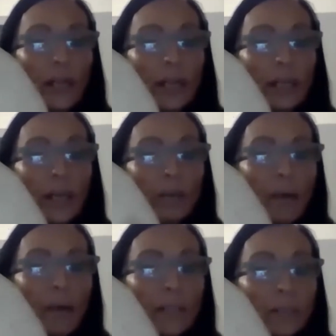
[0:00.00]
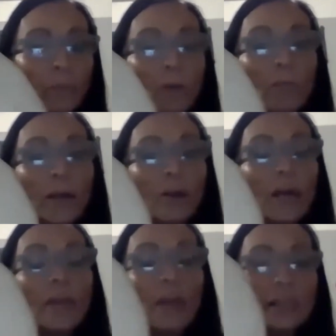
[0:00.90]
a Native basketball player,
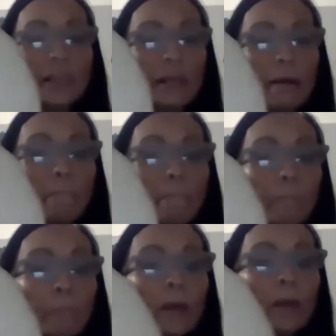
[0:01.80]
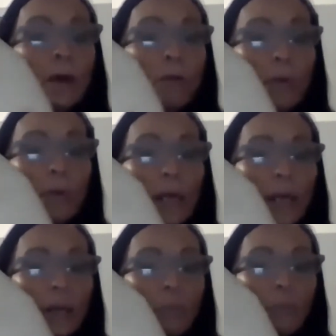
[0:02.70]
and that's him.
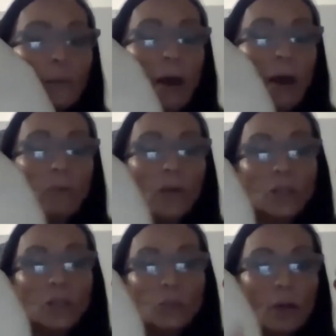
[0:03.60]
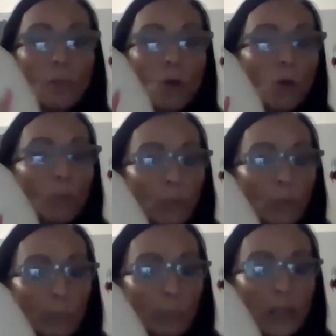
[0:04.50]
When we pound on a drum, or when
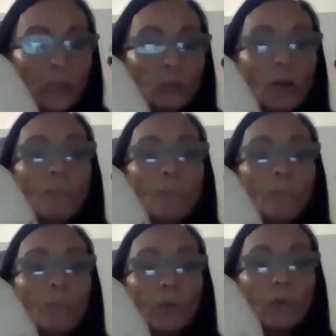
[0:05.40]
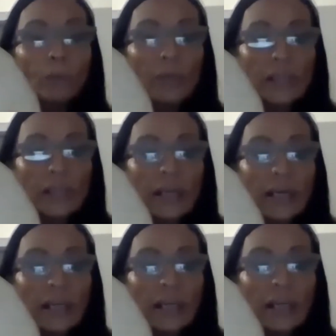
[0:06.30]
we beat a drum, when we sing
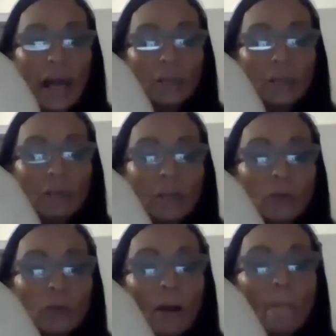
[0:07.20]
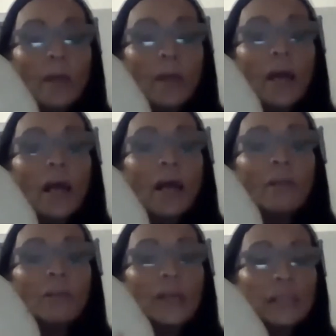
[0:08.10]
and dance with a drum,
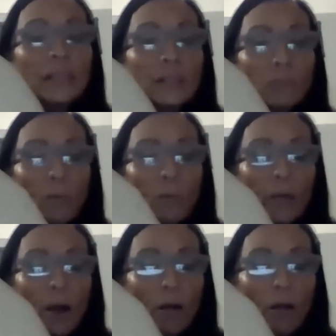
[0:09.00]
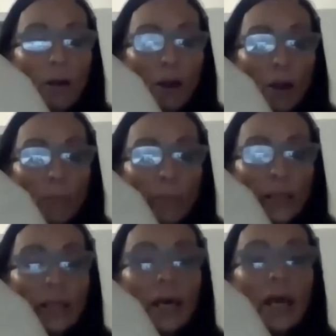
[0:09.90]
this is what we call our heartbeat.
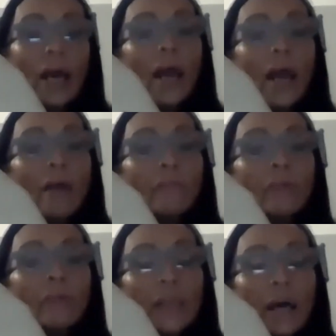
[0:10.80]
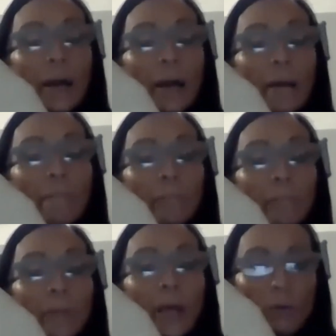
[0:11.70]
Every time
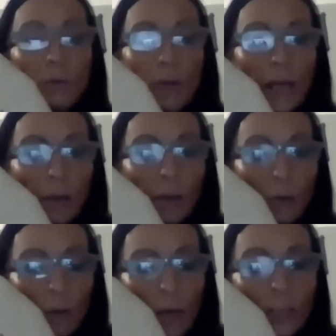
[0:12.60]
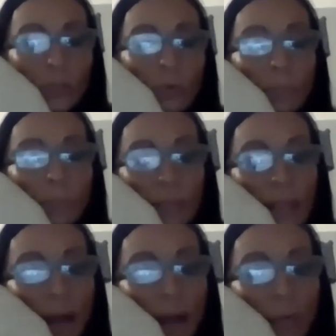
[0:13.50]
that you hear a drum
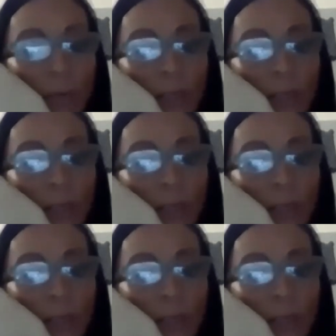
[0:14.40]
sound,